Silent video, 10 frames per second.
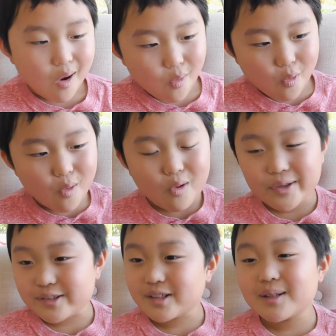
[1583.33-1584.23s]
Oh,
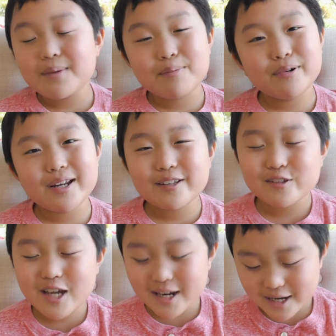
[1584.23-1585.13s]
it's gonna be pretty
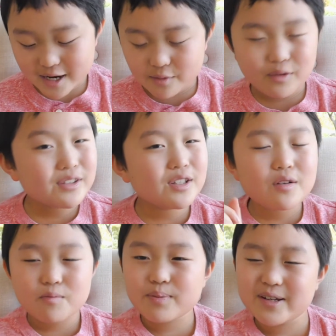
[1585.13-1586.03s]
exciting. What do you
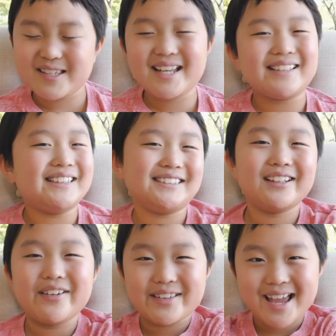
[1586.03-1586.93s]
predict is
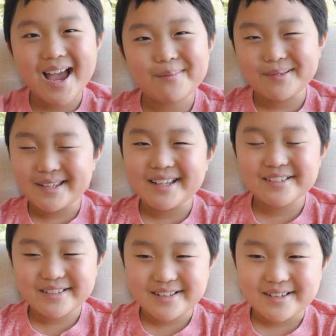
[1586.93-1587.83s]
going to happen
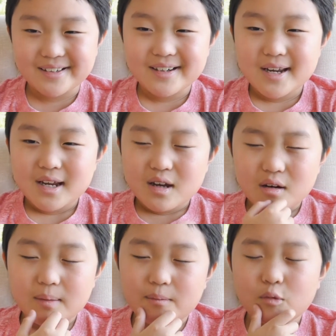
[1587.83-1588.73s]
next year?
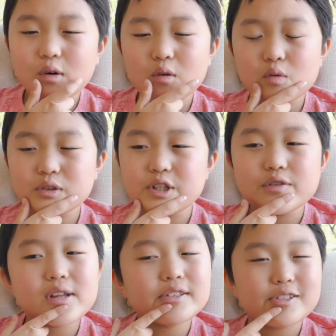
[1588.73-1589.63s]
Do you
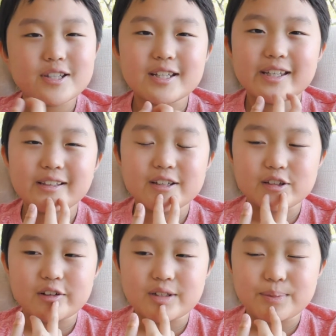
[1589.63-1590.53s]
think that the Sea King is
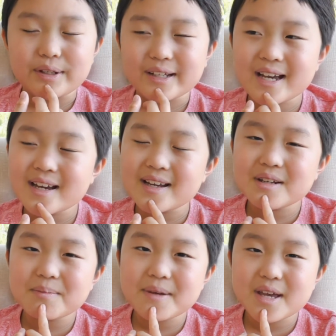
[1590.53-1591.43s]
going to be a
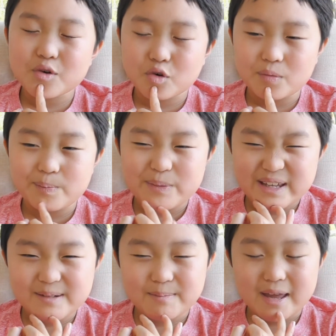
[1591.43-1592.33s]
kind man or a
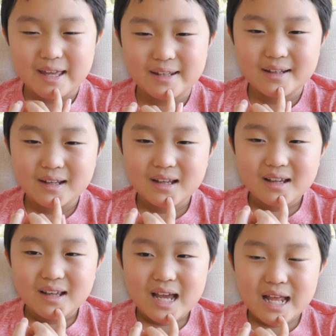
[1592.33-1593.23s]
mean man?
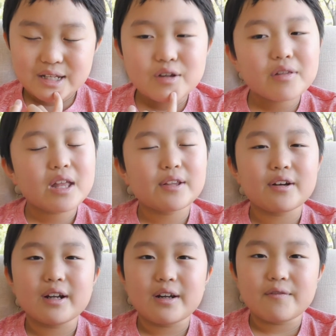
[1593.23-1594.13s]
And do you think that they're
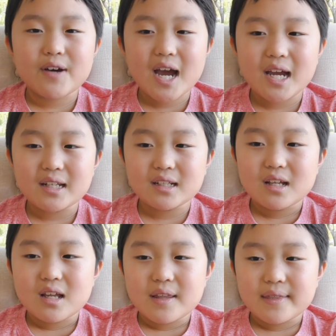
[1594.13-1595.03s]
gonna find
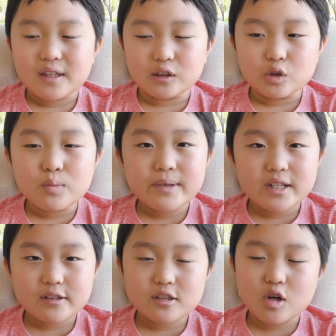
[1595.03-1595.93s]
the
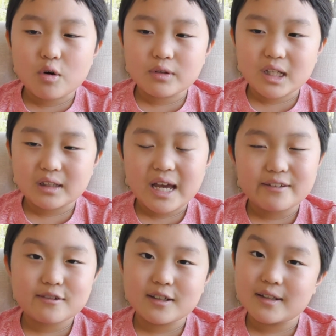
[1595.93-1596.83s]
luminous stone that
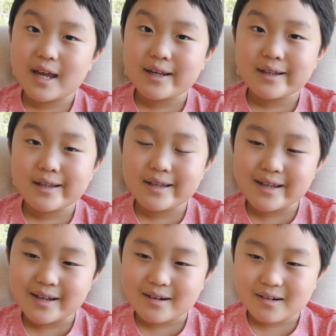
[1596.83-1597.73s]
lights the night
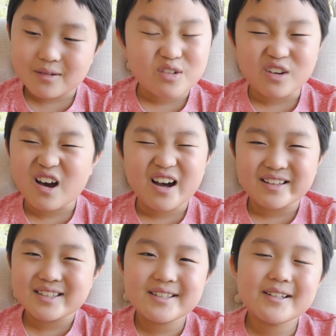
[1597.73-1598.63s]
here or
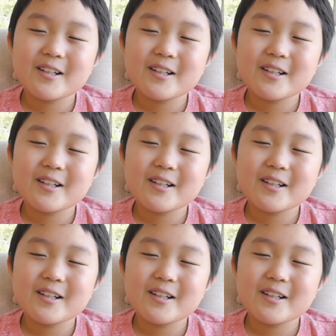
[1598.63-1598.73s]
not?